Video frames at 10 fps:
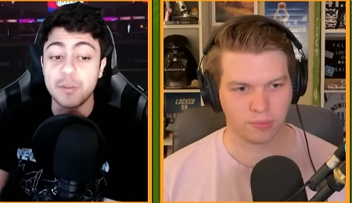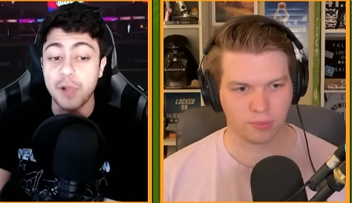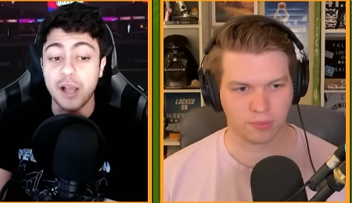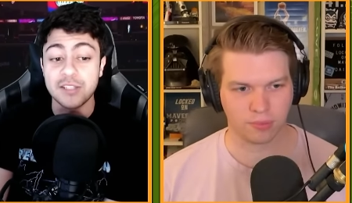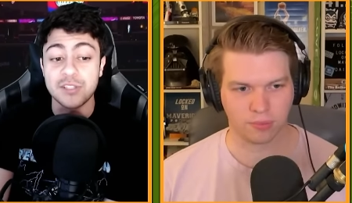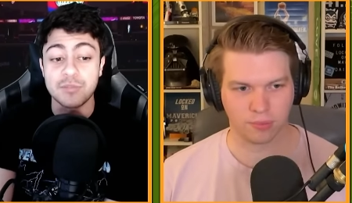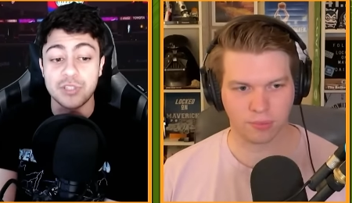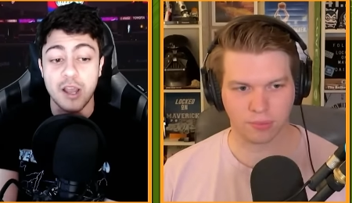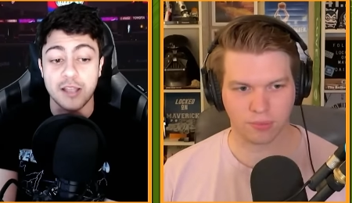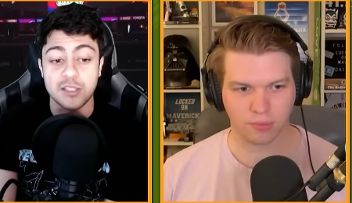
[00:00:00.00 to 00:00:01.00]
Speaker 1: blocking some
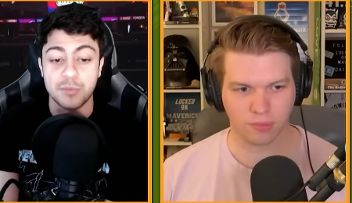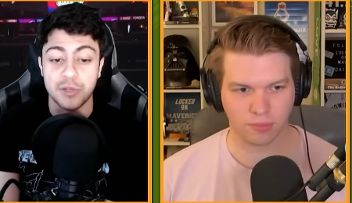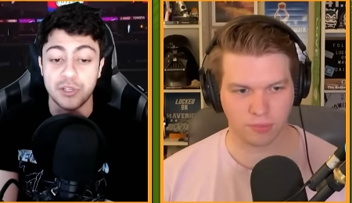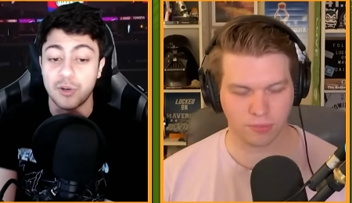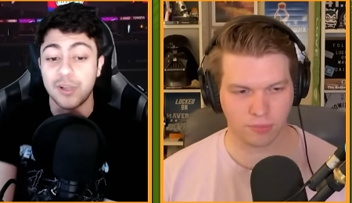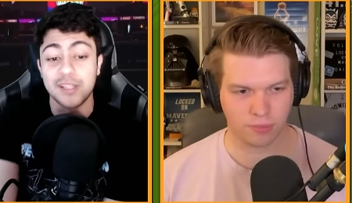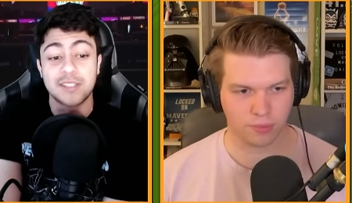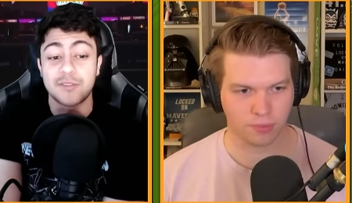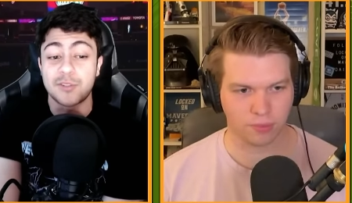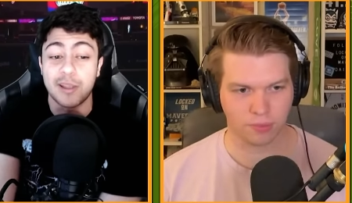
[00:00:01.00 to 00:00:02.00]
shots, but you know,
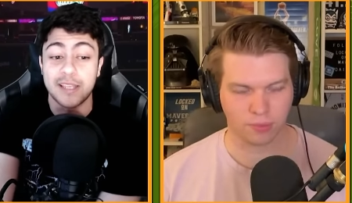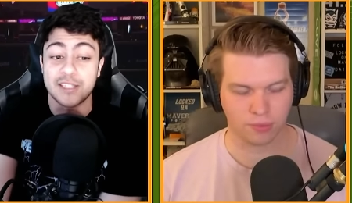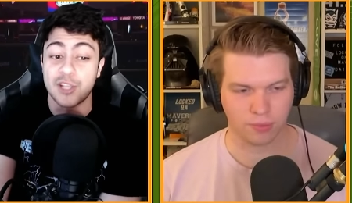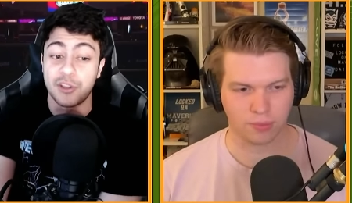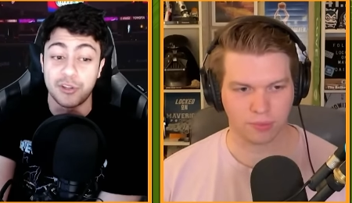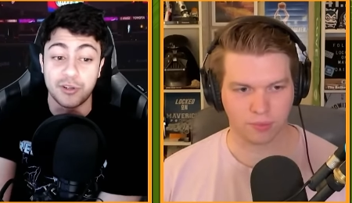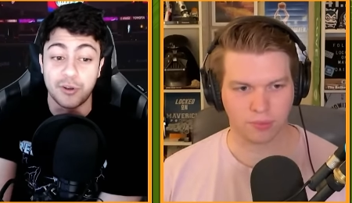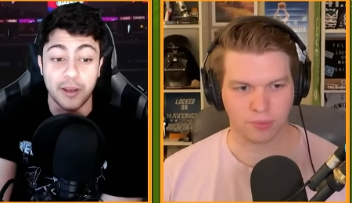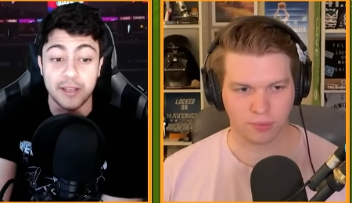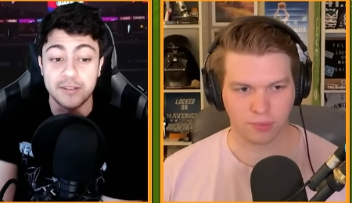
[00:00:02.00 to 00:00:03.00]
relative to I guess other
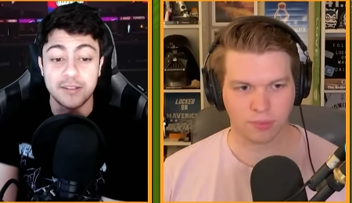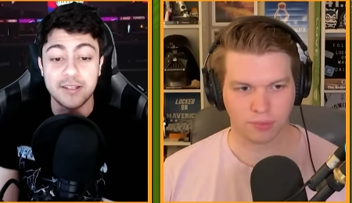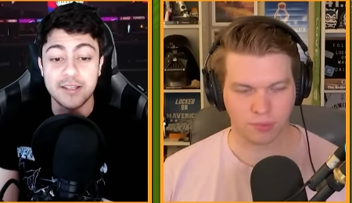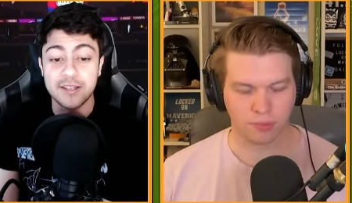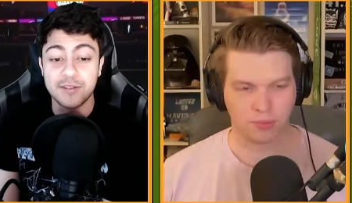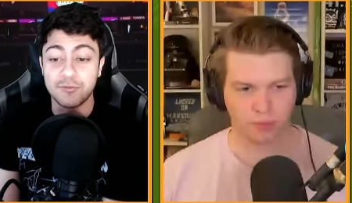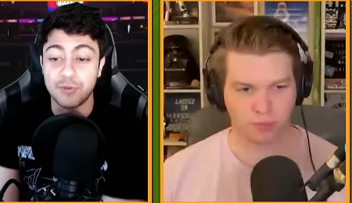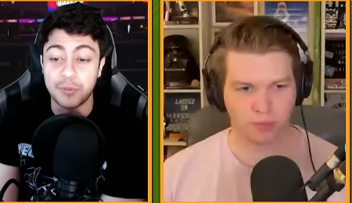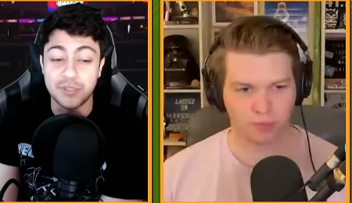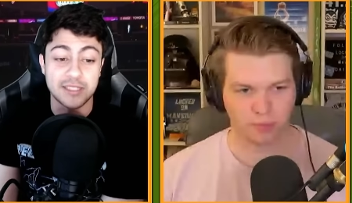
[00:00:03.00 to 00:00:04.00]
great
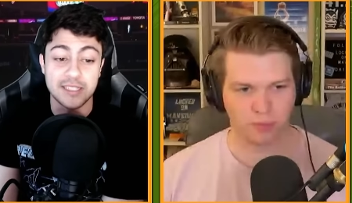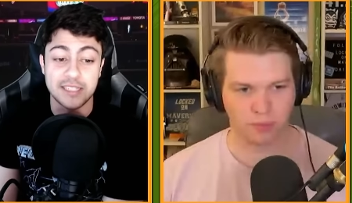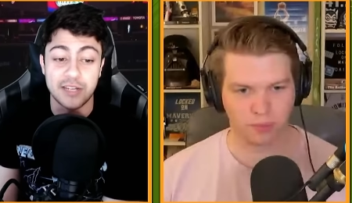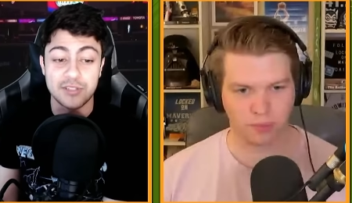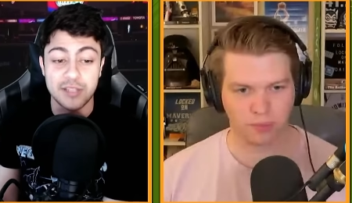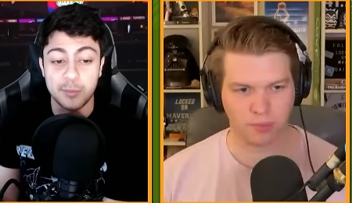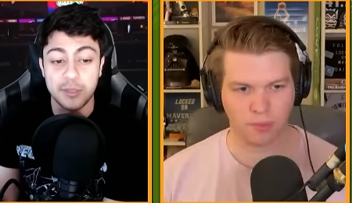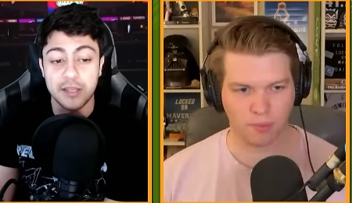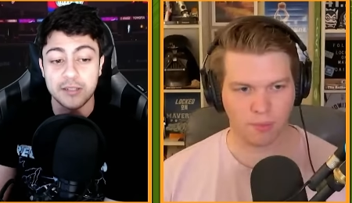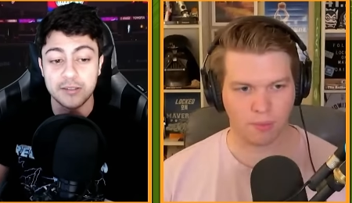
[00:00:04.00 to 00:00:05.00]
rim protecting centers in the
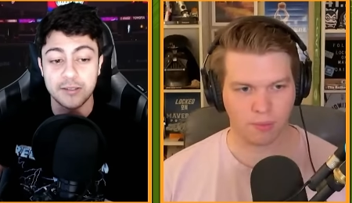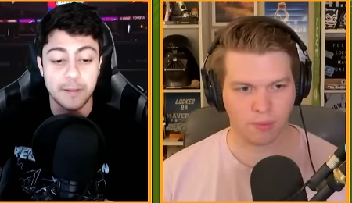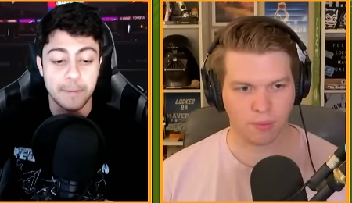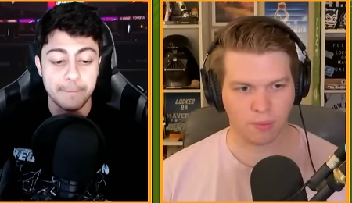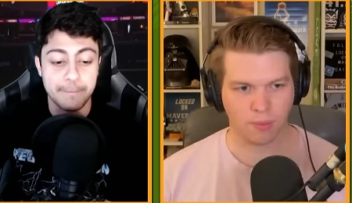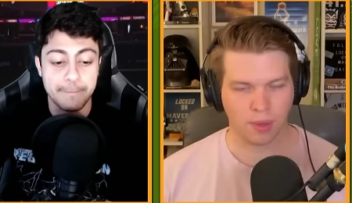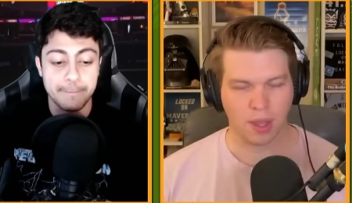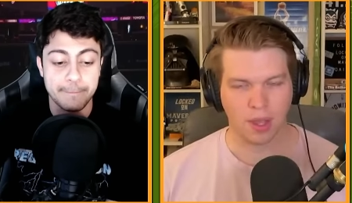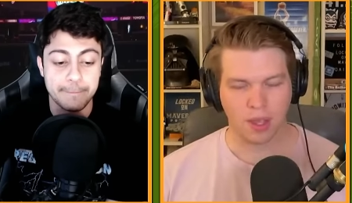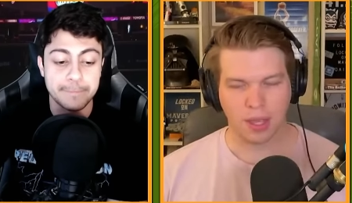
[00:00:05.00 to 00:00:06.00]
NBA.
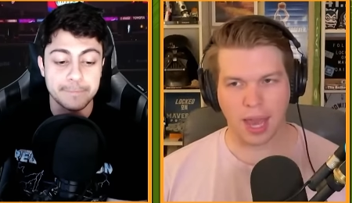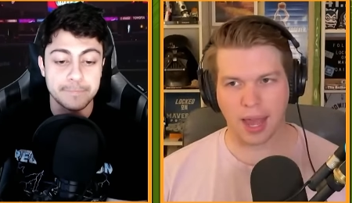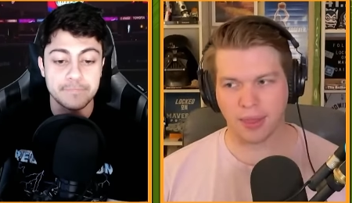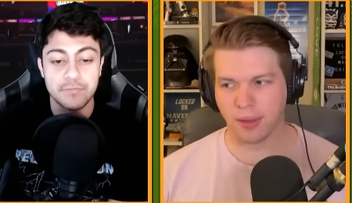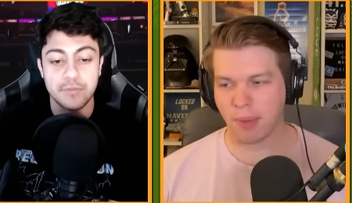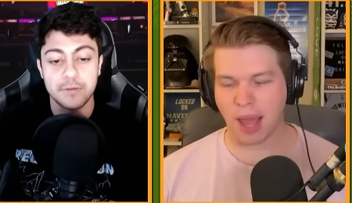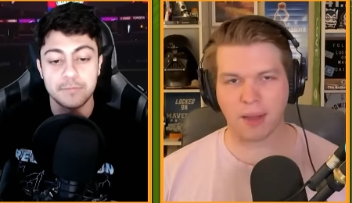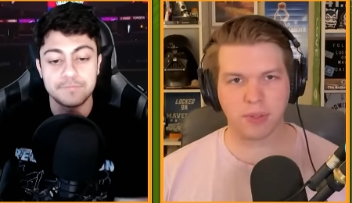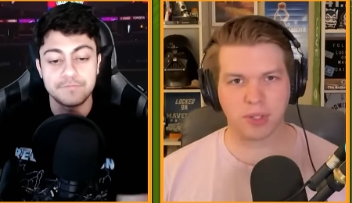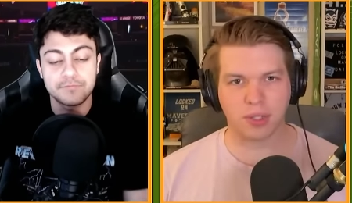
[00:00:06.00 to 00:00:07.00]
Speaker 2: Yeah, the
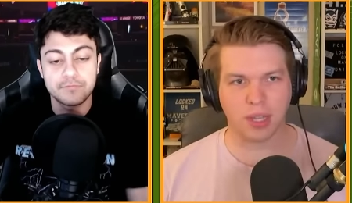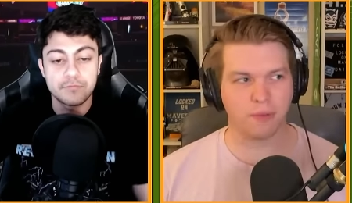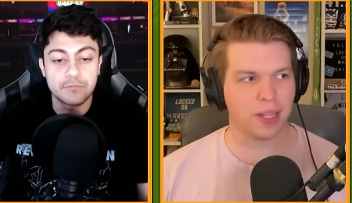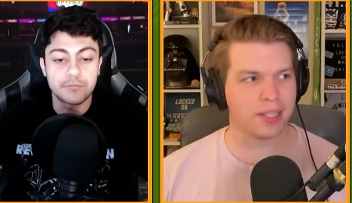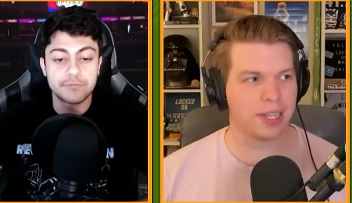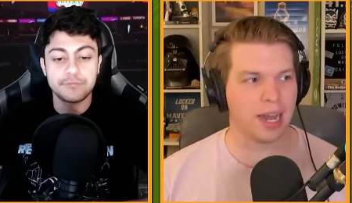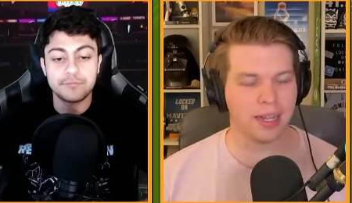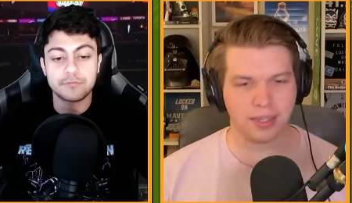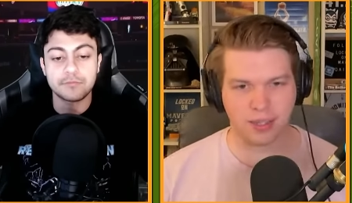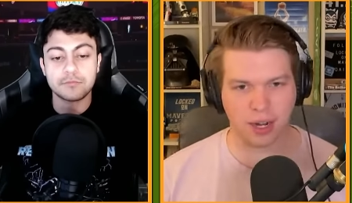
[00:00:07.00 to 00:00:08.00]
Mavs defense is not
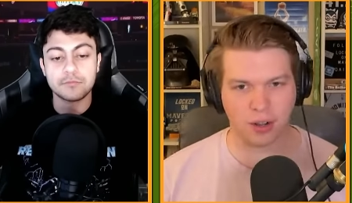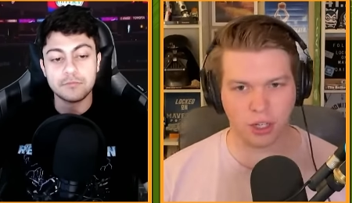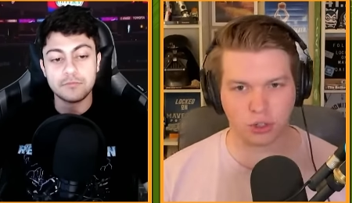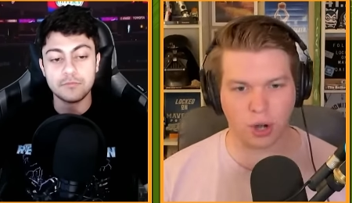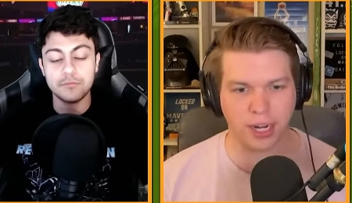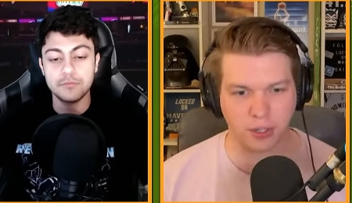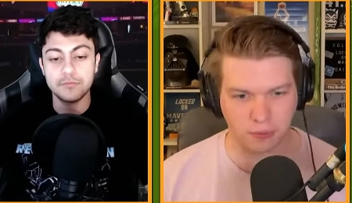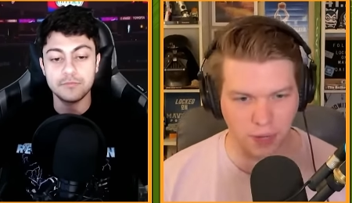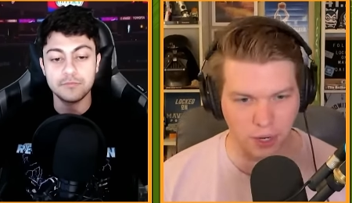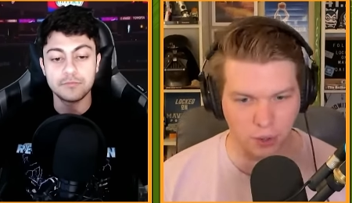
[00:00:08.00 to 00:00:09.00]
necessarily trying to
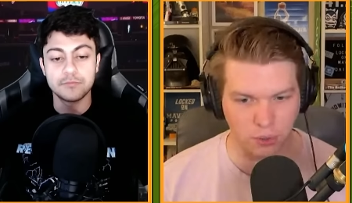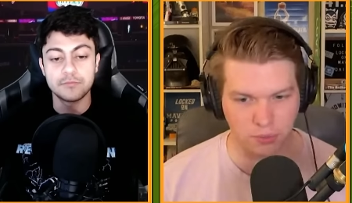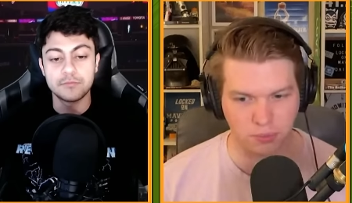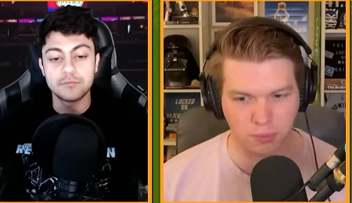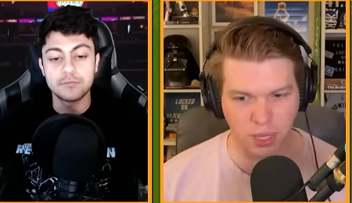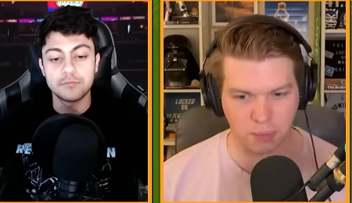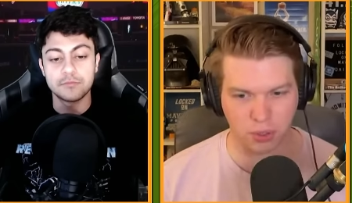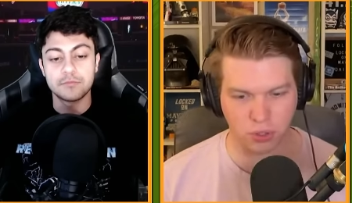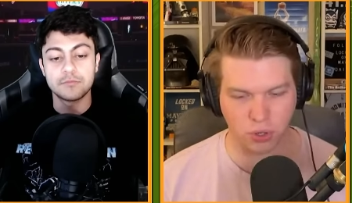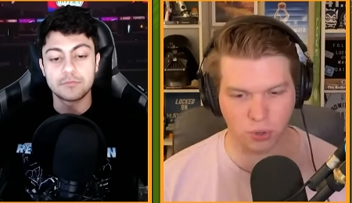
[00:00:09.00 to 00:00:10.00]
funnel
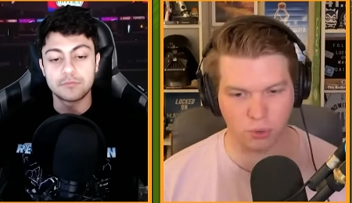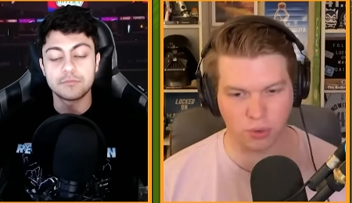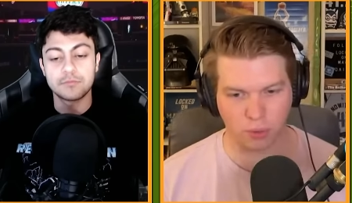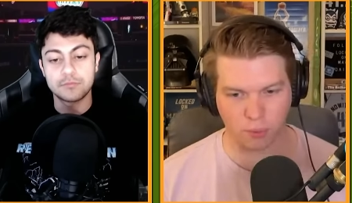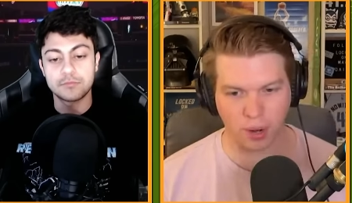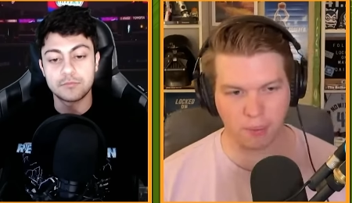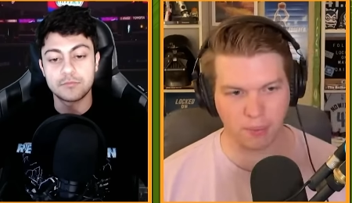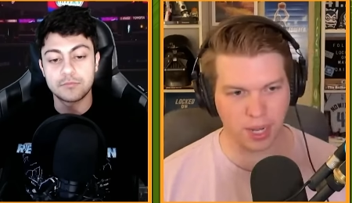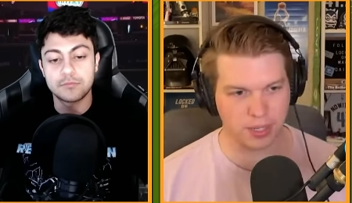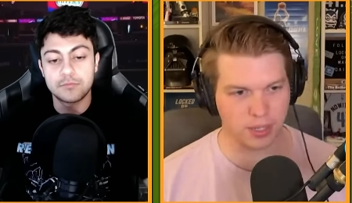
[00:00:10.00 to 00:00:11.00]
people to the rim
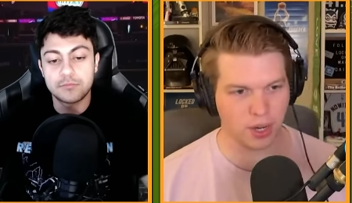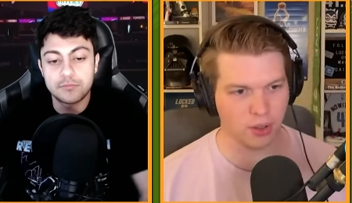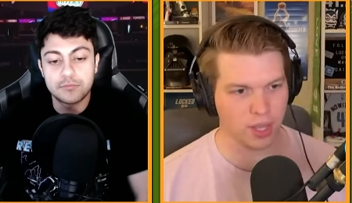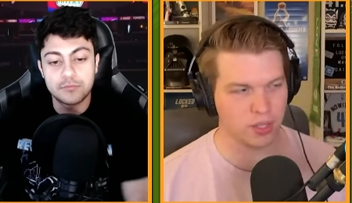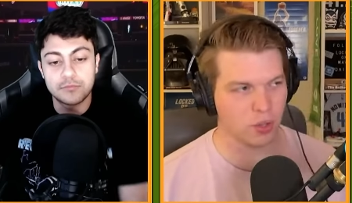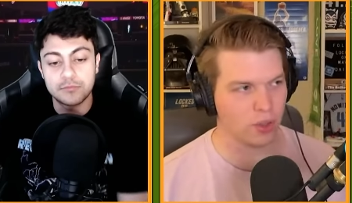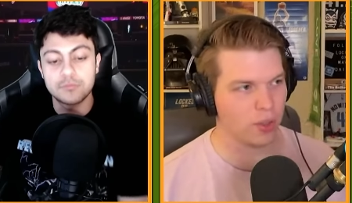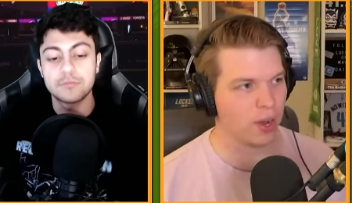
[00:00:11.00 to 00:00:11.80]
necessarily. And so they're